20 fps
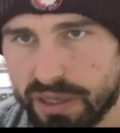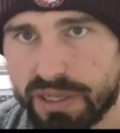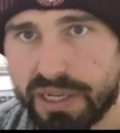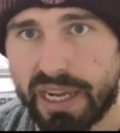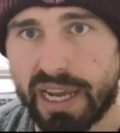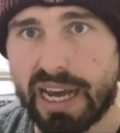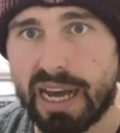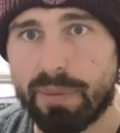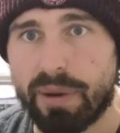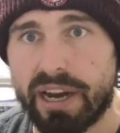
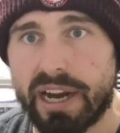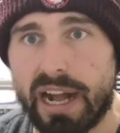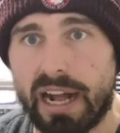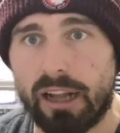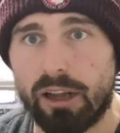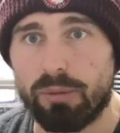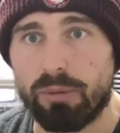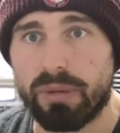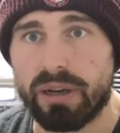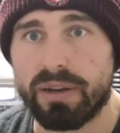Diaby and
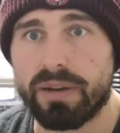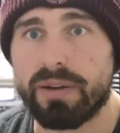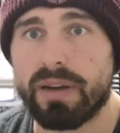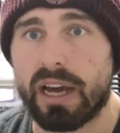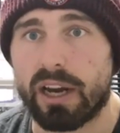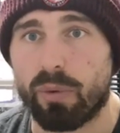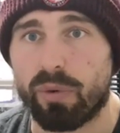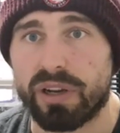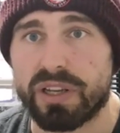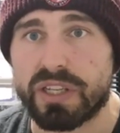Halmer,
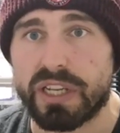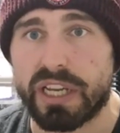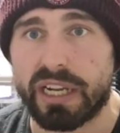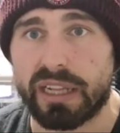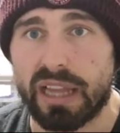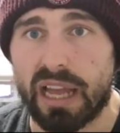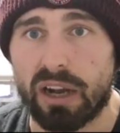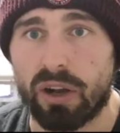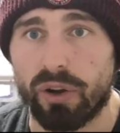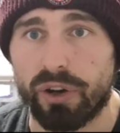and I want to see
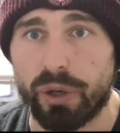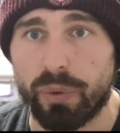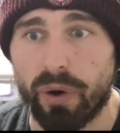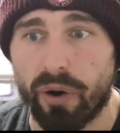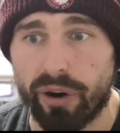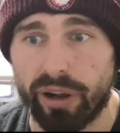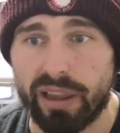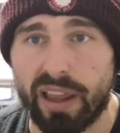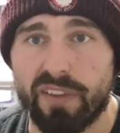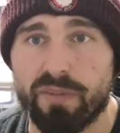Clark
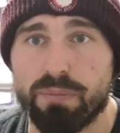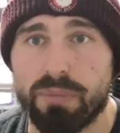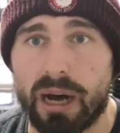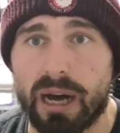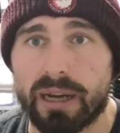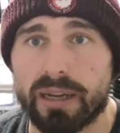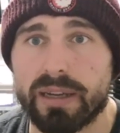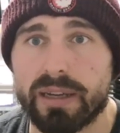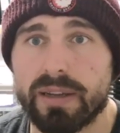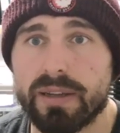Odawar at
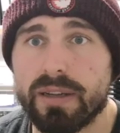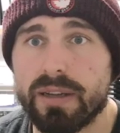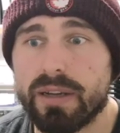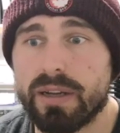left-back.